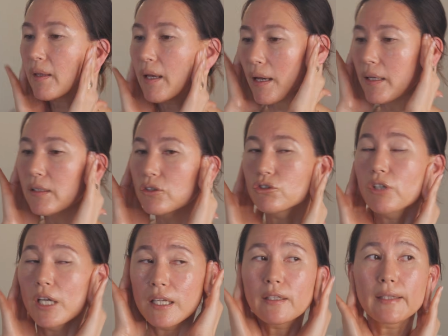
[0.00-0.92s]
and
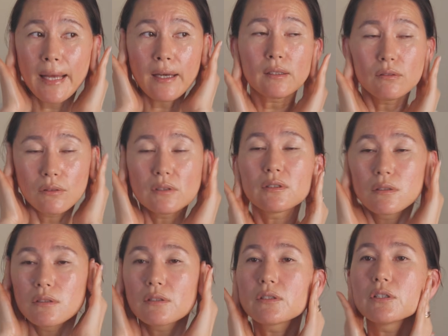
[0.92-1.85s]
drain down
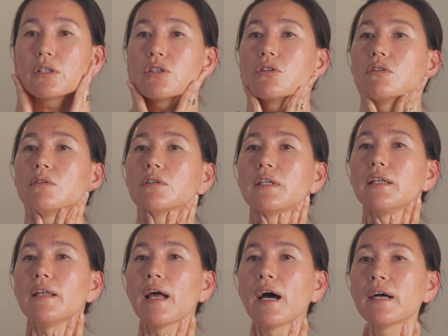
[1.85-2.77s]
to your
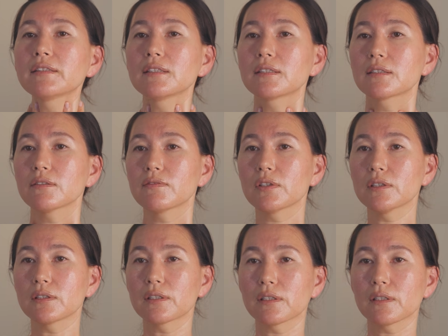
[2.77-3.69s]
largest
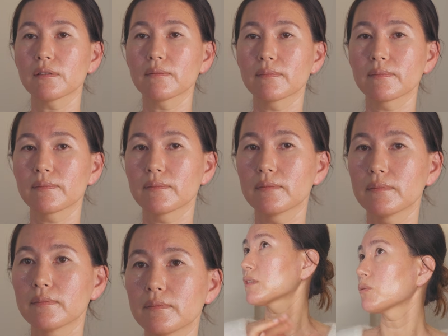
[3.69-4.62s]
filter.
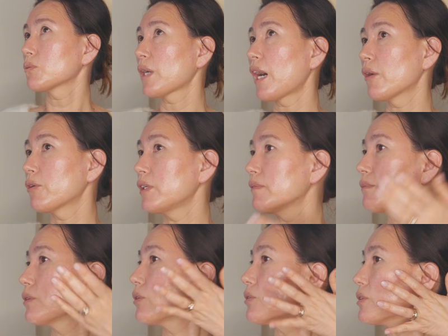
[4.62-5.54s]
Our lymph
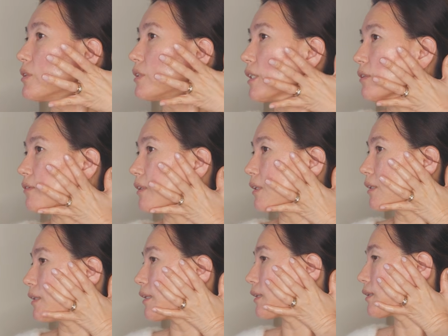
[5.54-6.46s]
nodes is generally
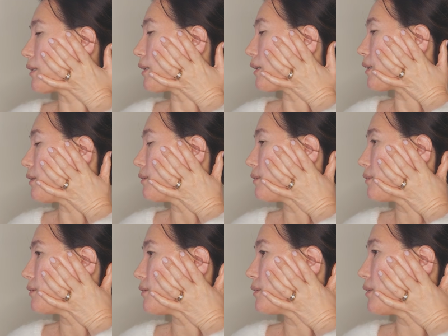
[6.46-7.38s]
like here.
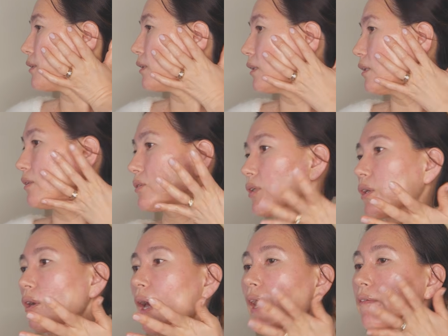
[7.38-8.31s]
So
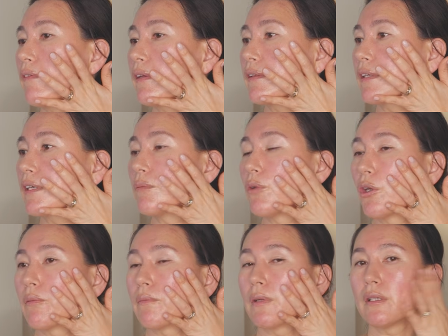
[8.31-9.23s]
everything
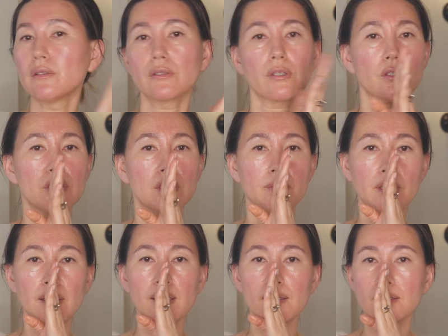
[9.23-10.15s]
movement is going to be
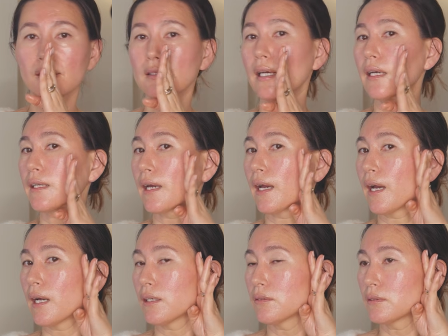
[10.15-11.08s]
inside
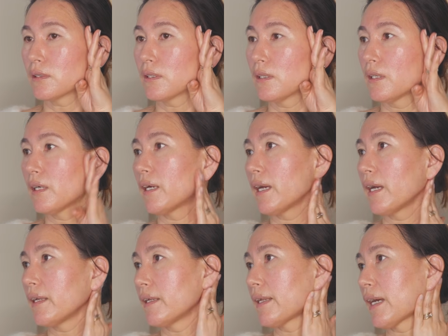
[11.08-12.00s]
out and
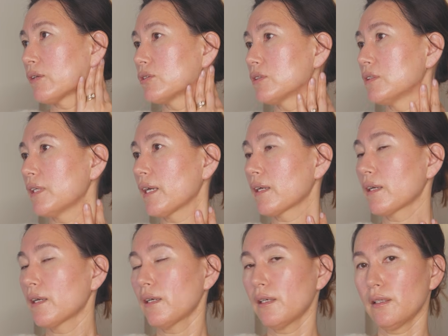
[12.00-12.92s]
down to neck,
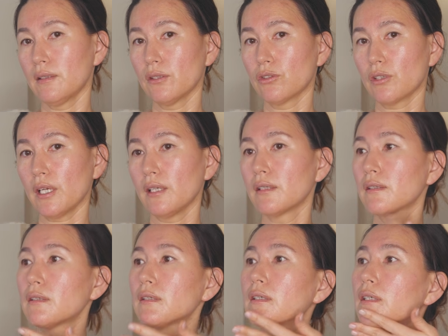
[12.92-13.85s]
the drain.
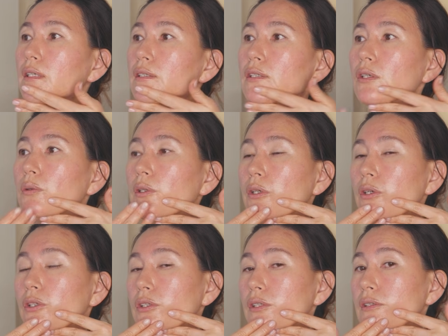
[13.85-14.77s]
So we're going to
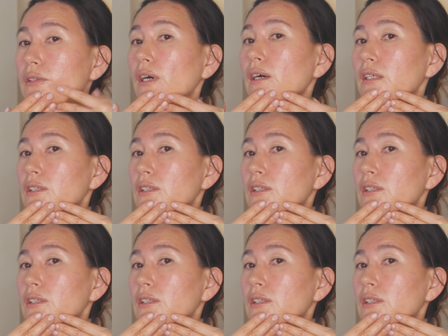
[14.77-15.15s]
start